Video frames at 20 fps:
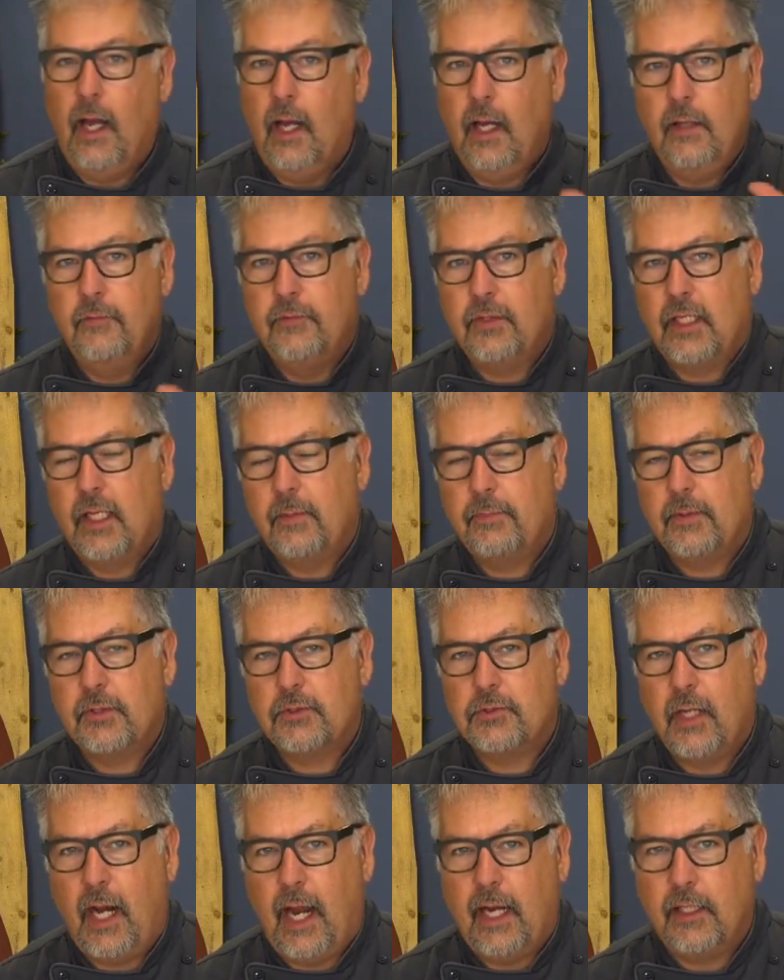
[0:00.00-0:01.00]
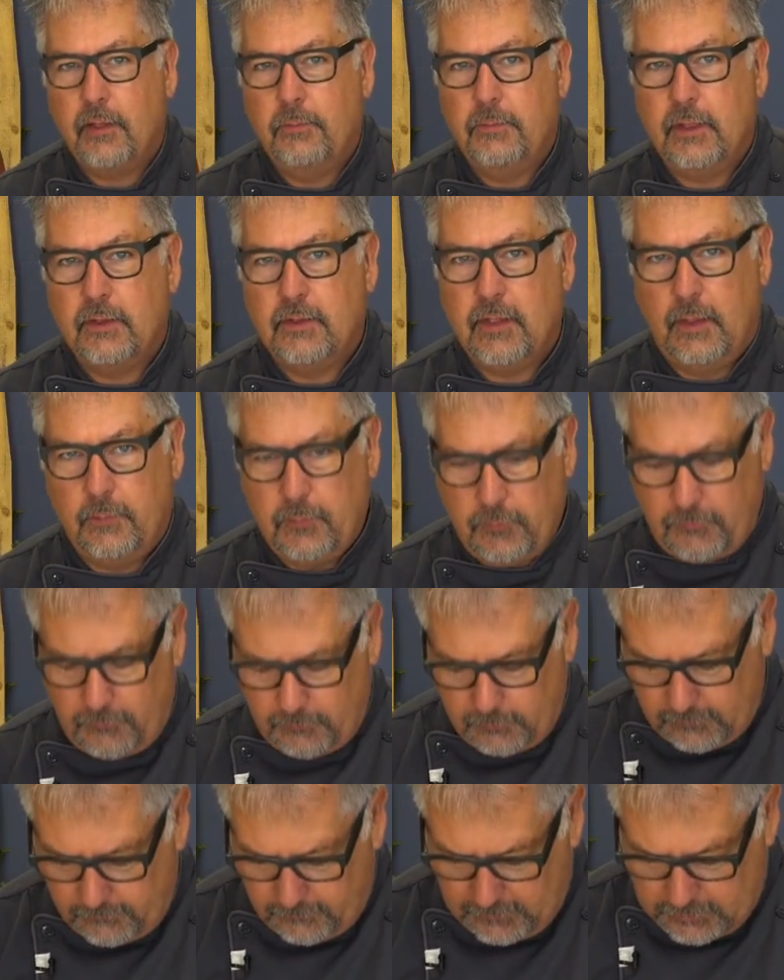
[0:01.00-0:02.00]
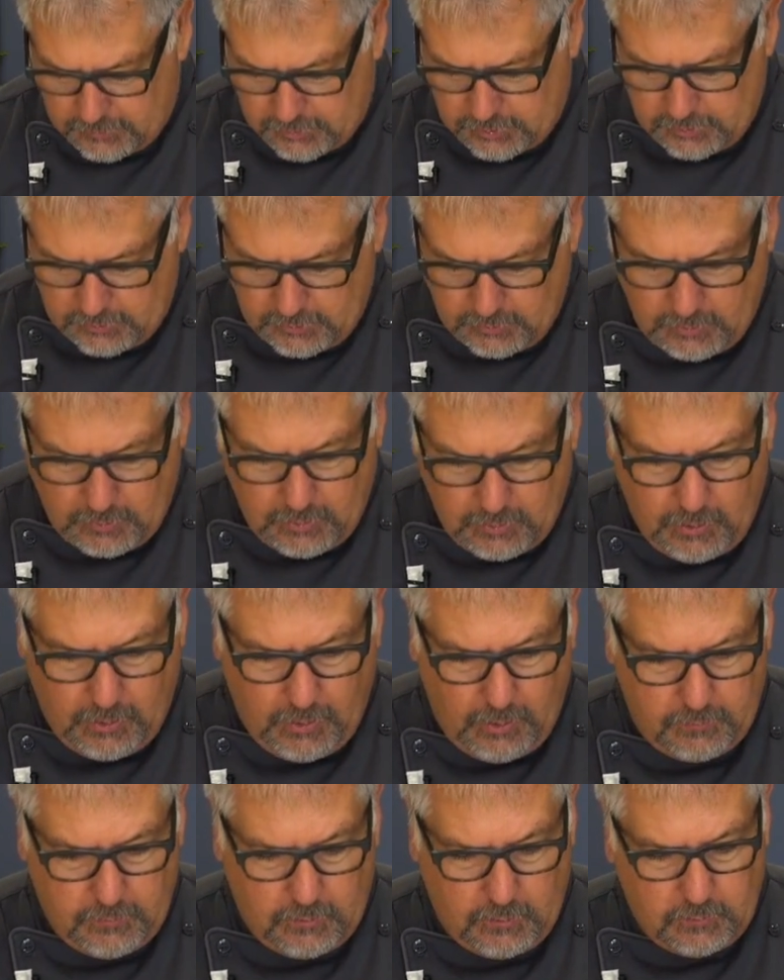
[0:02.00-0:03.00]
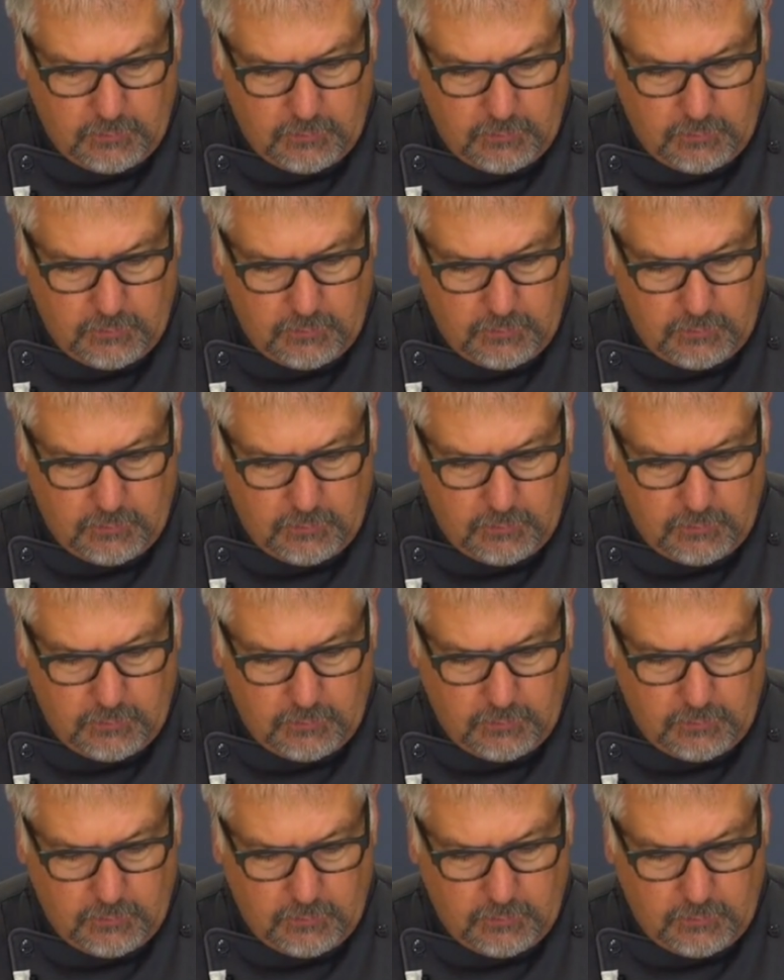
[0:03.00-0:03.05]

If you're keeping track, it'd be a tablespoon of each, and then a